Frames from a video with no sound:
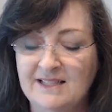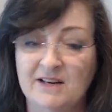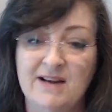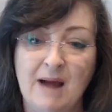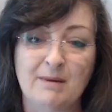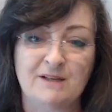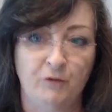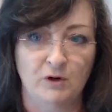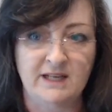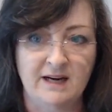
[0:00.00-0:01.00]
So now it's
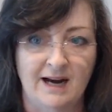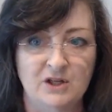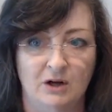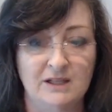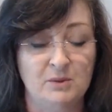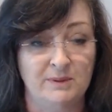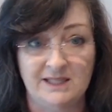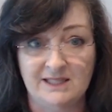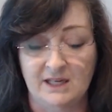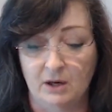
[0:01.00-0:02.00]
$49,
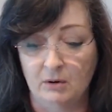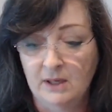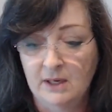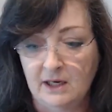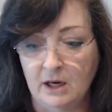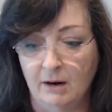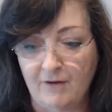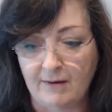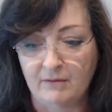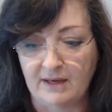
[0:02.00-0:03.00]
which is still,
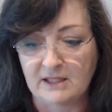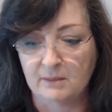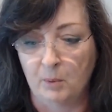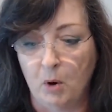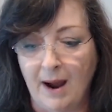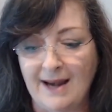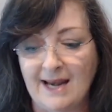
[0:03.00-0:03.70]
very reasonable.